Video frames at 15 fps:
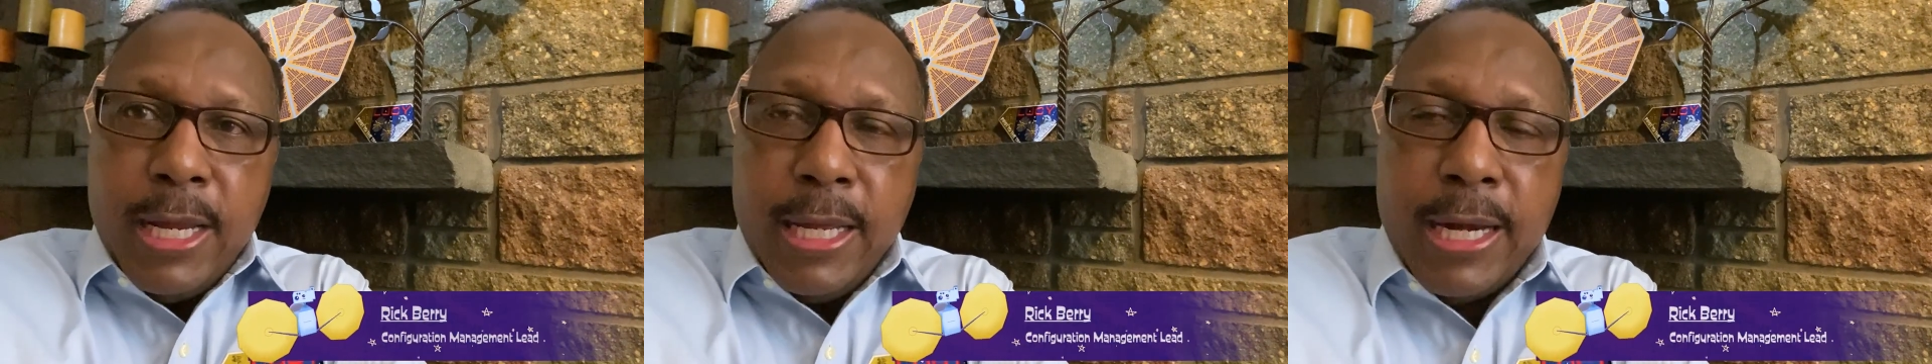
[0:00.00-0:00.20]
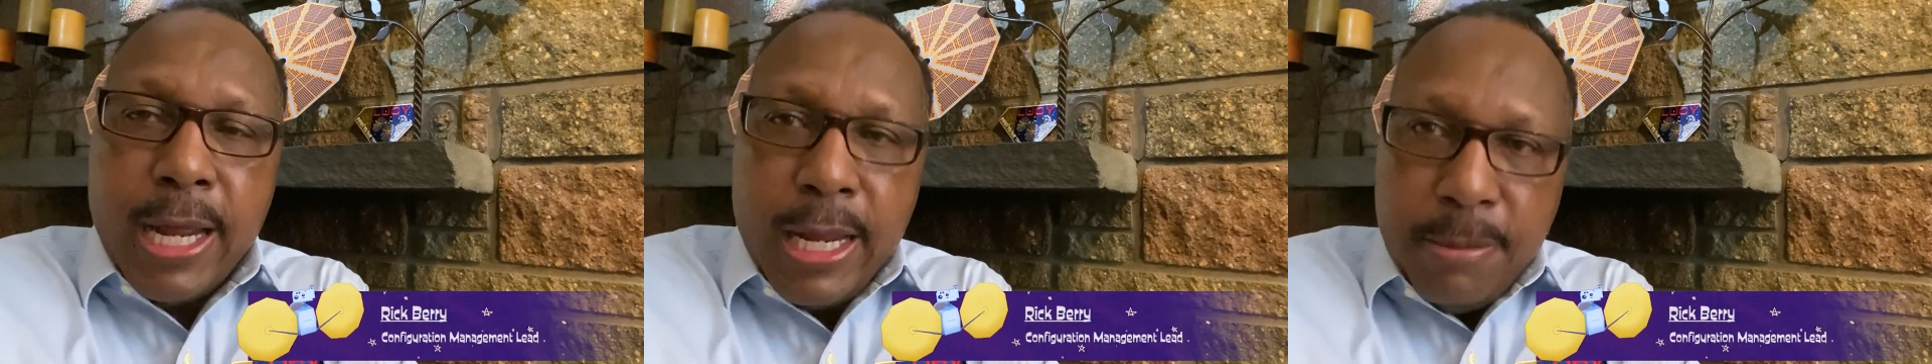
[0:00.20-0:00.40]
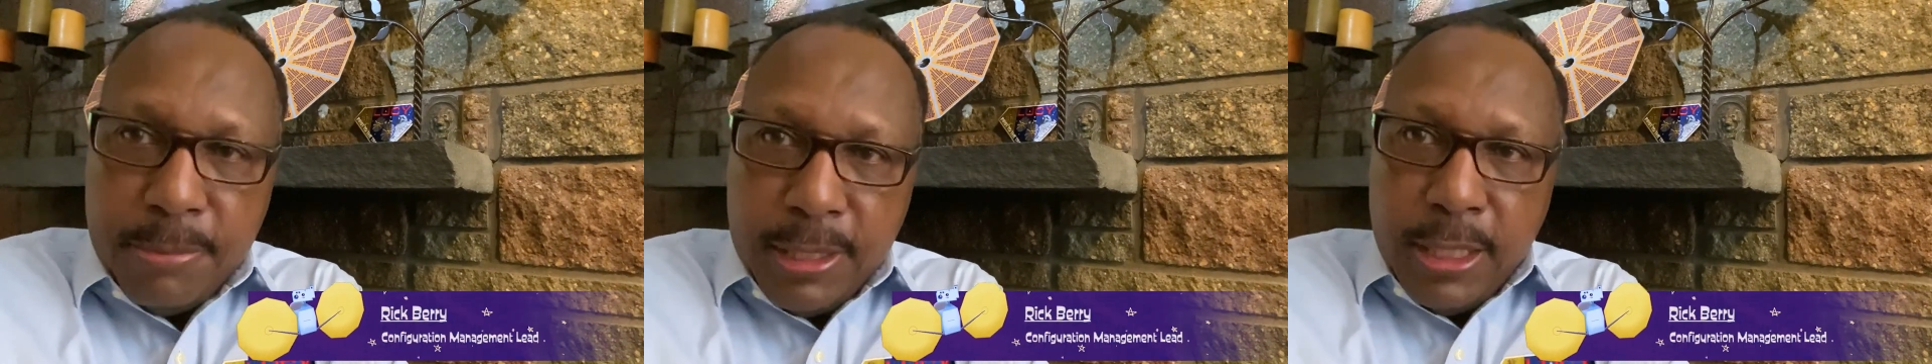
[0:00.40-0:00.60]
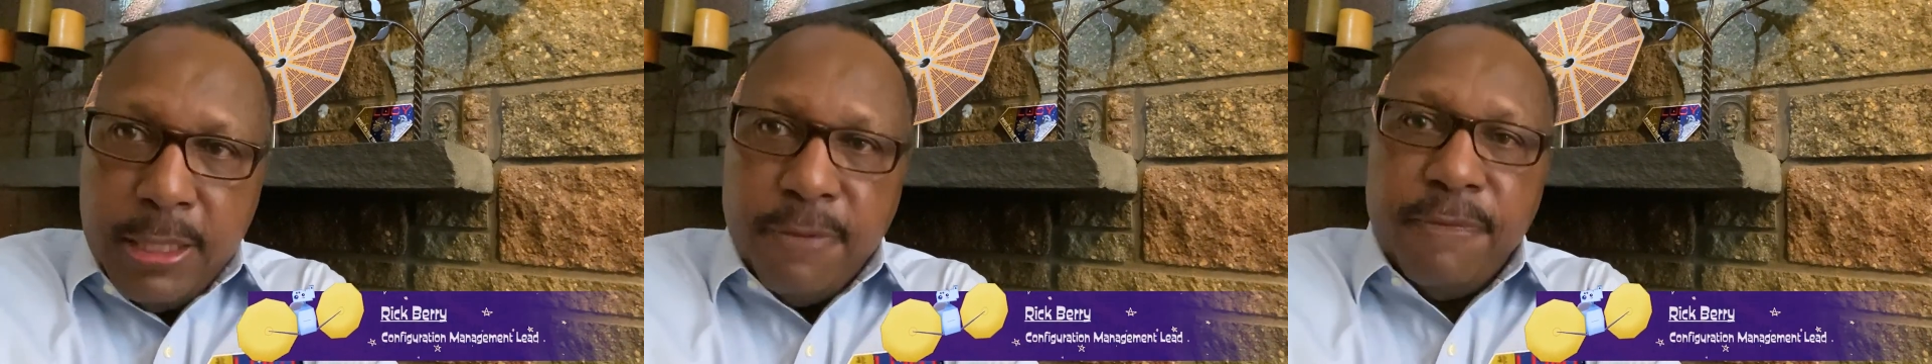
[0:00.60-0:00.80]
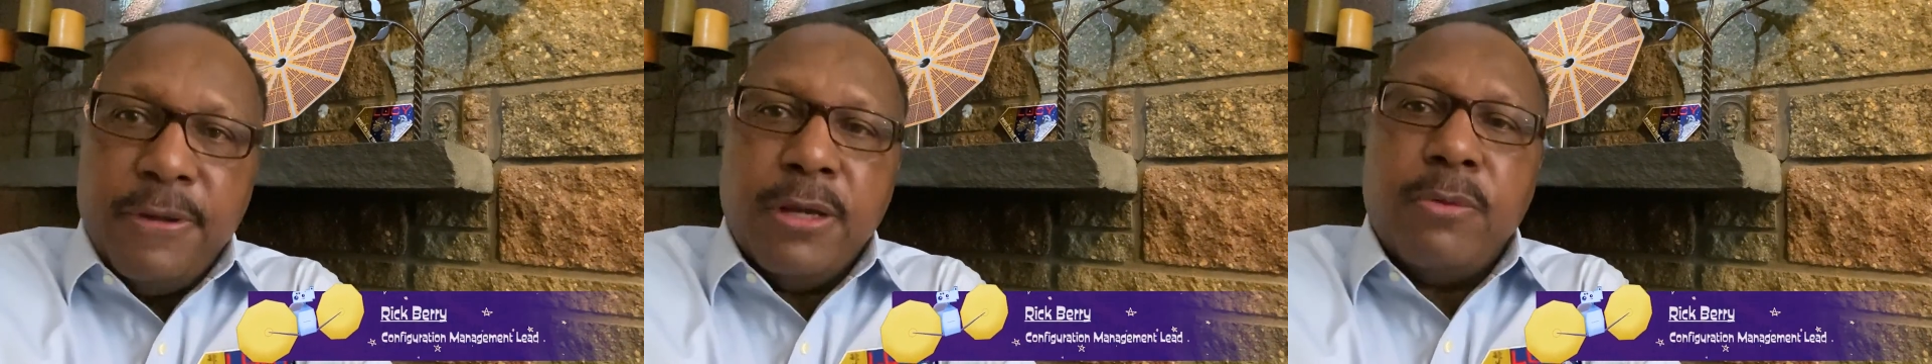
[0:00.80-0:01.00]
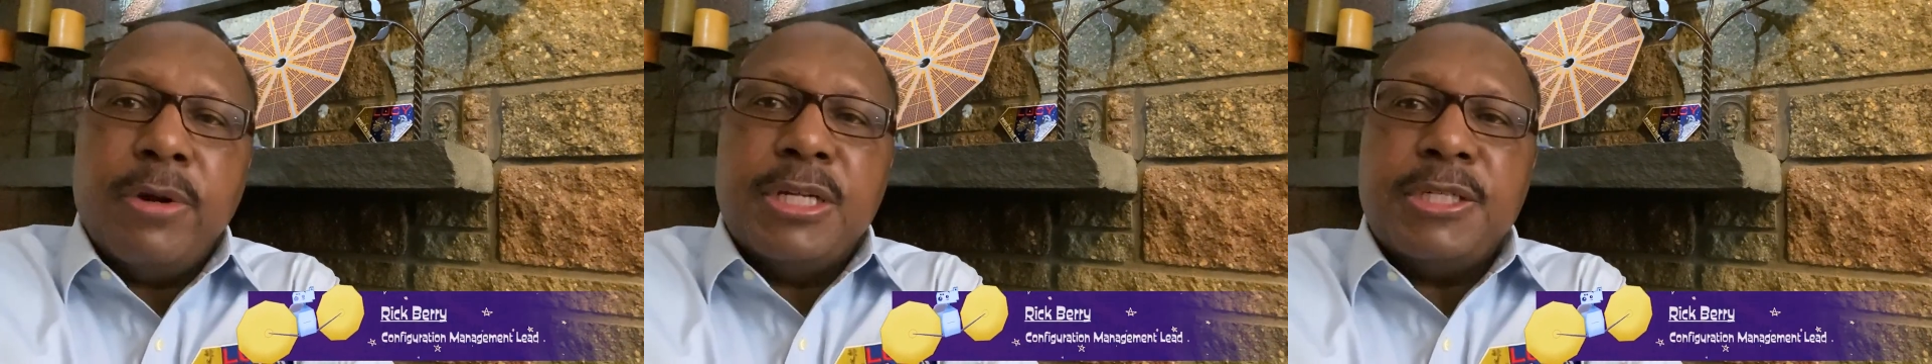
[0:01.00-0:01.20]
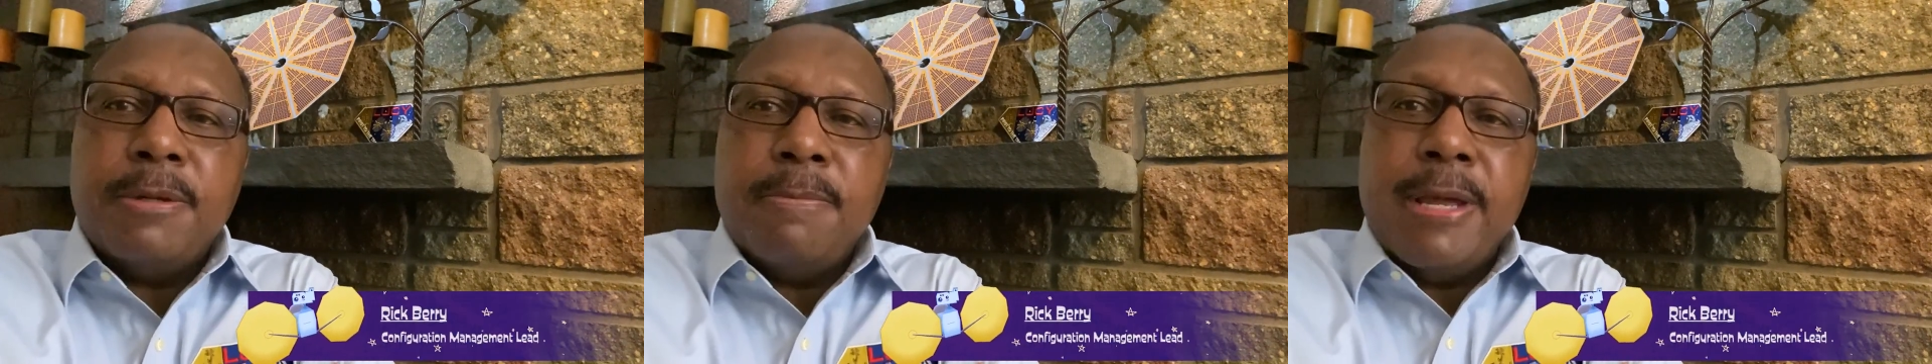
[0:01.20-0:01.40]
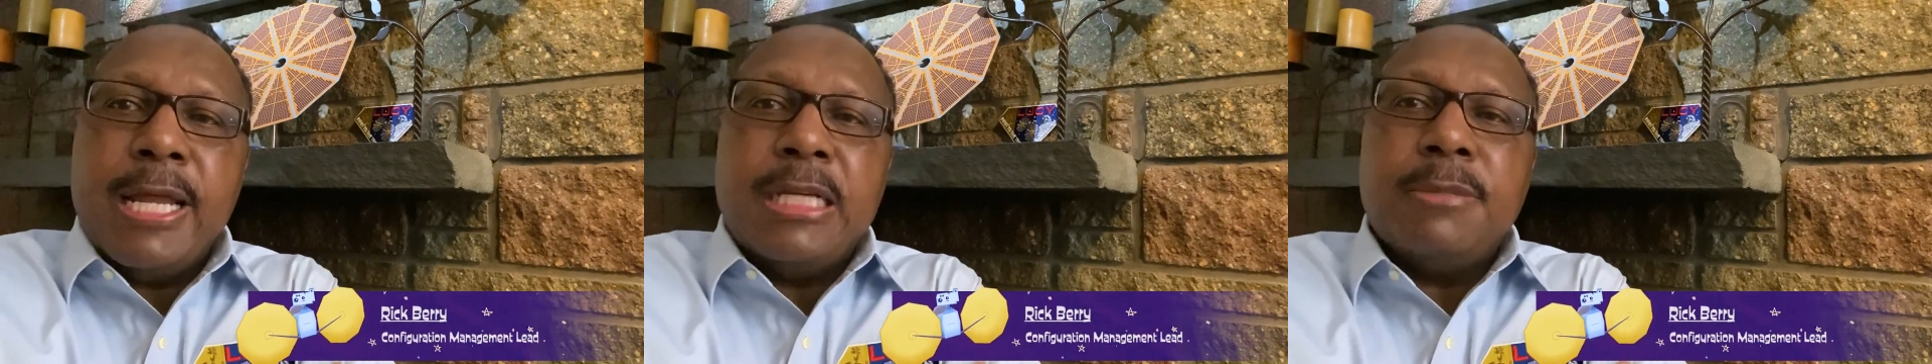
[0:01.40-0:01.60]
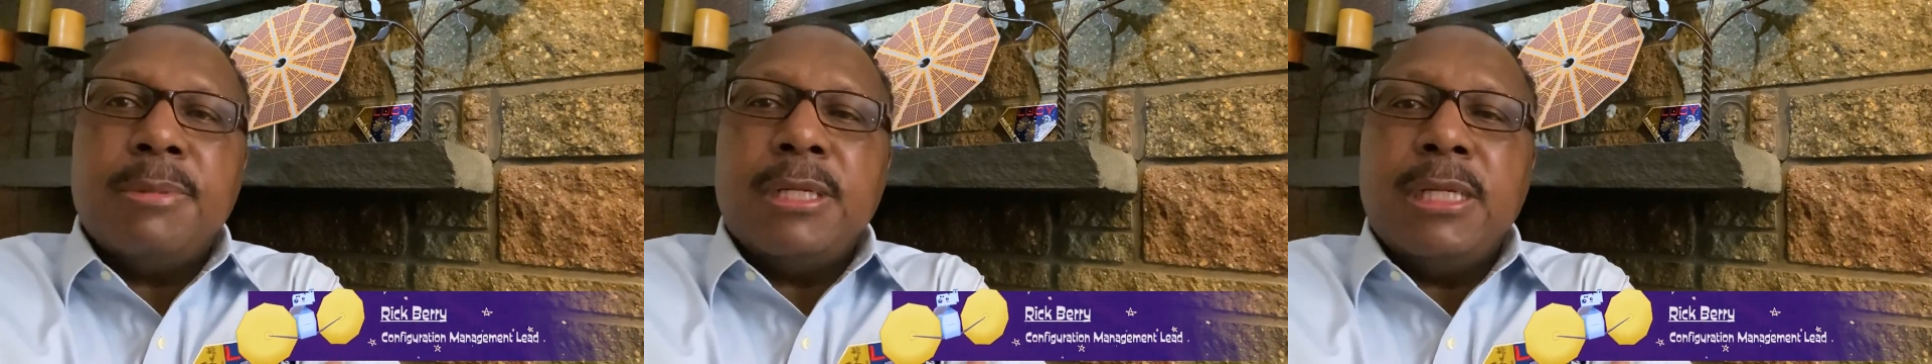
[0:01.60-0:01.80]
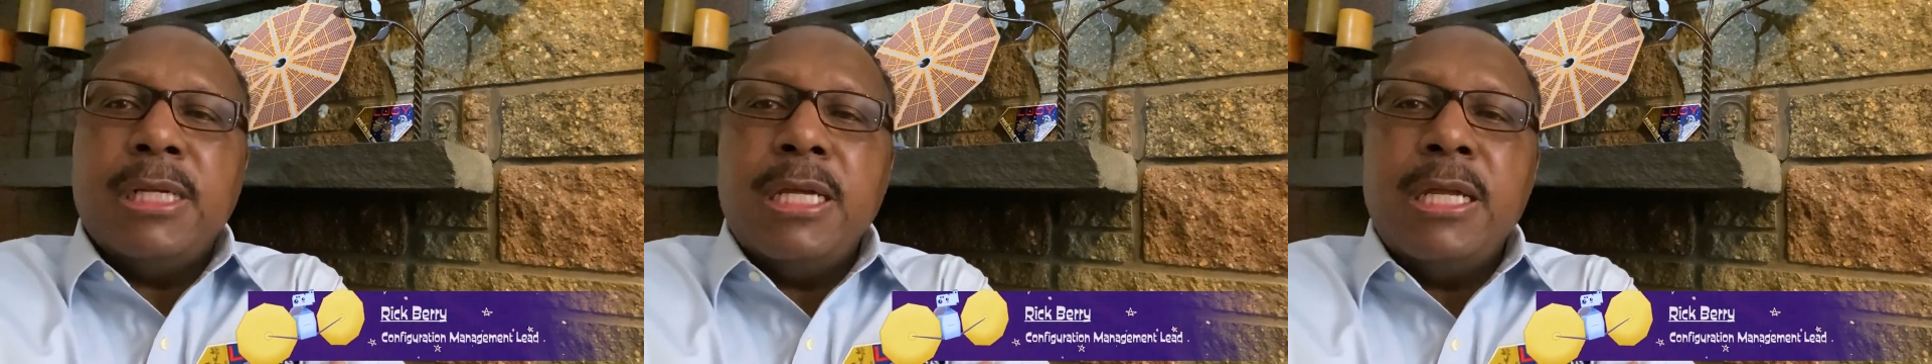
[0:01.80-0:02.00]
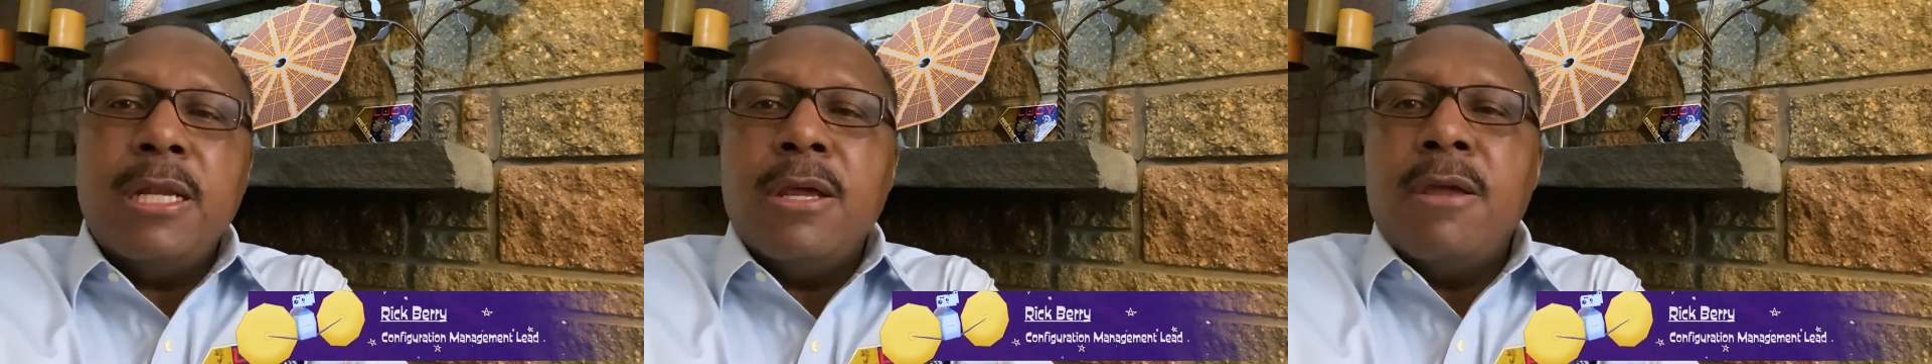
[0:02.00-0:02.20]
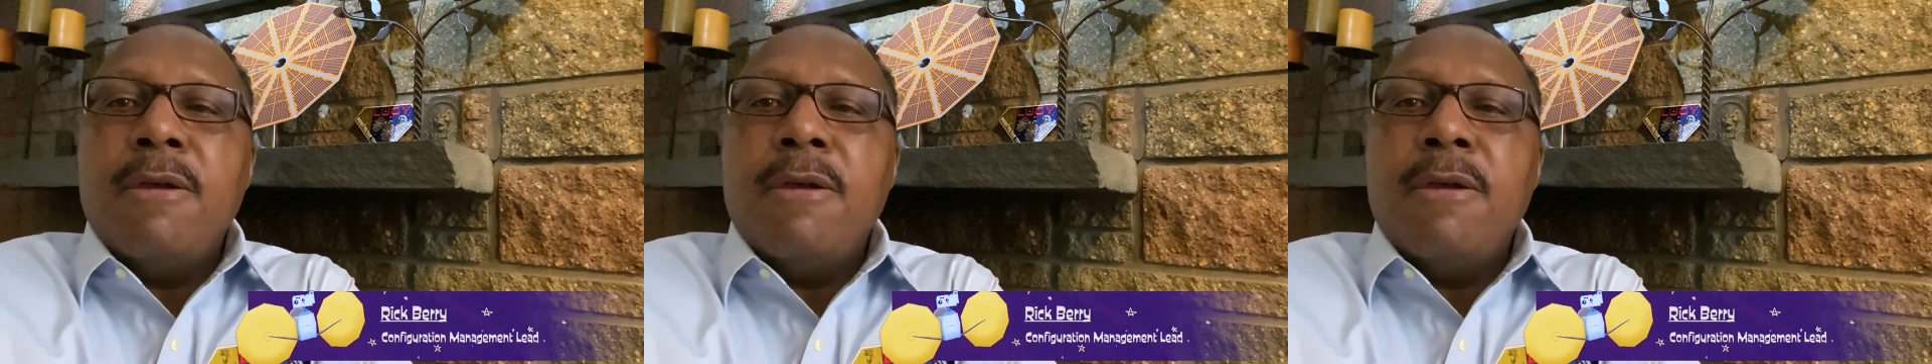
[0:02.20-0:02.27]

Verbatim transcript: and I am the Configuration Management Lead